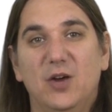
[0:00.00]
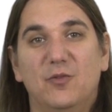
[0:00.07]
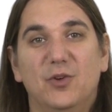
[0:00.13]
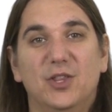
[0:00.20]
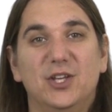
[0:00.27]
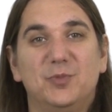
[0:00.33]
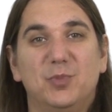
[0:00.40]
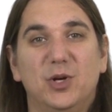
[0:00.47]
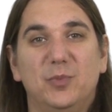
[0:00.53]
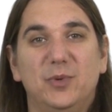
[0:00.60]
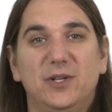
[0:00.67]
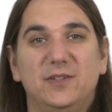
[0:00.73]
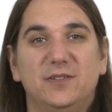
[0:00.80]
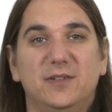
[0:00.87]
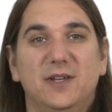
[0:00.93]
For this
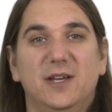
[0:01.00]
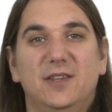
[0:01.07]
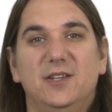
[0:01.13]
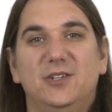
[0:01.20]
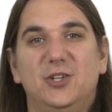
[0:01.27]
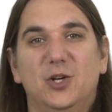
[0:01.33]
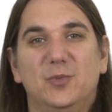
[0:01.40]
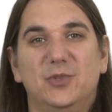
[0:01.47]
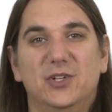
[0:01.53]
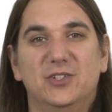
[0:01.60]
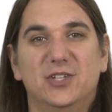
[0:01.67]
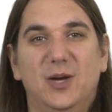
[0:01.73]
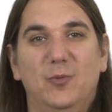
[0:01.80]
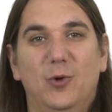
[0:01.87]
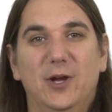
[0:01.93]
purpose, the terms are
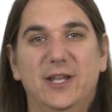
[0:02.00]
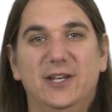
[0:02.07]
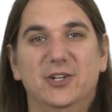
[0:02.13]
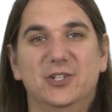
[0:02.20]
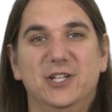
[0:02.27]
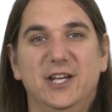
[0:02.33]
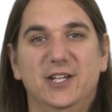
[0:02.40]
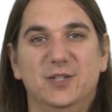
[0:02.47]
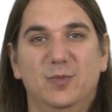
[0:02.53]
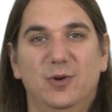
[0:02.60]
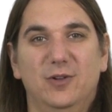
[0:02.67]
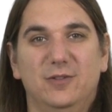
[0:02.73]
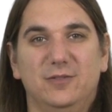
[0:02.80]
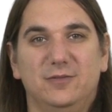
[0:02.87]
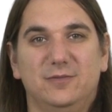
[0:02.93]
somewhat
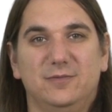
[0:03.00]
interchangeable.